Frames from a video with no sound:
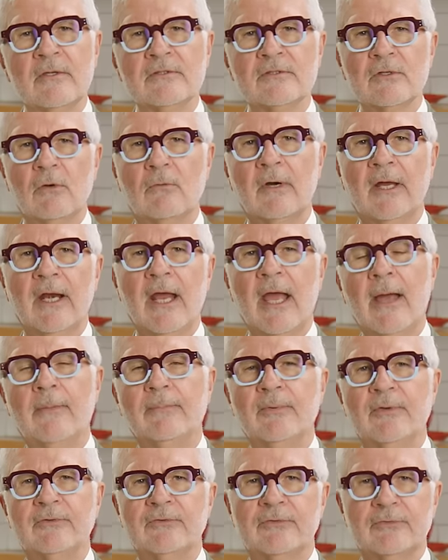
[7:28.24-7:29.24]
So what
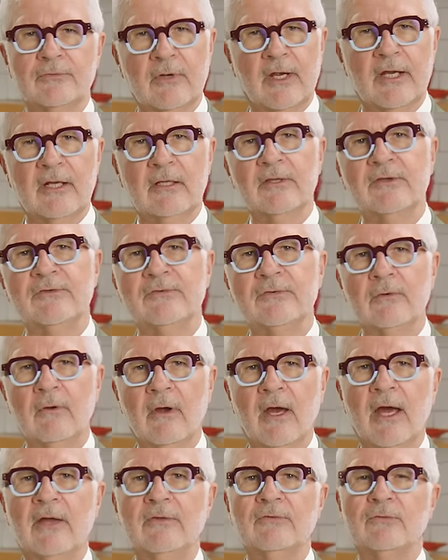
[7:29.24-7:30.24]
happens?
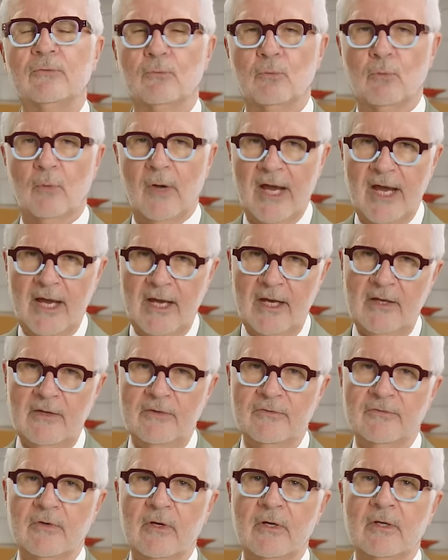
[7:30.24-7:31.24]
Triglycerides
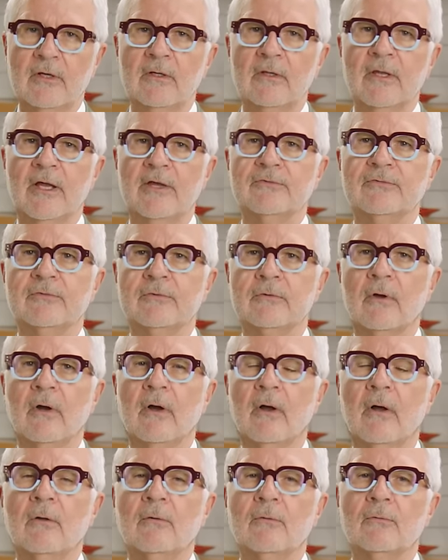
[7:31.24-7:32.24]
raise our
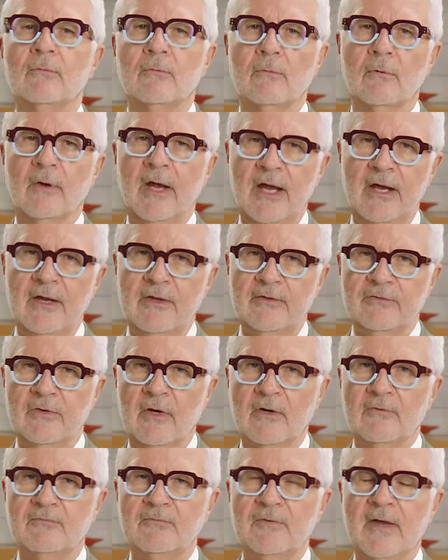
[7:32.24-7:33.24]
cholesterol, raise
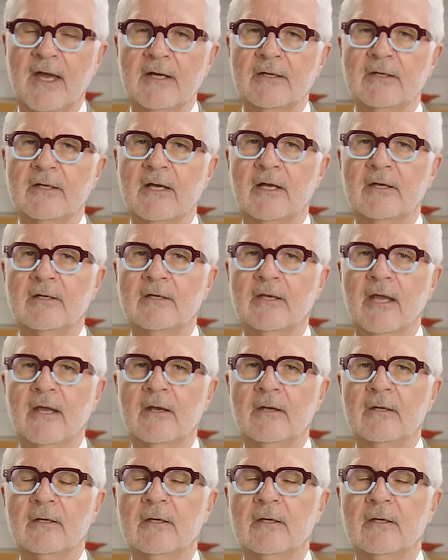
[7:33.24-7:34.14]
our fat content.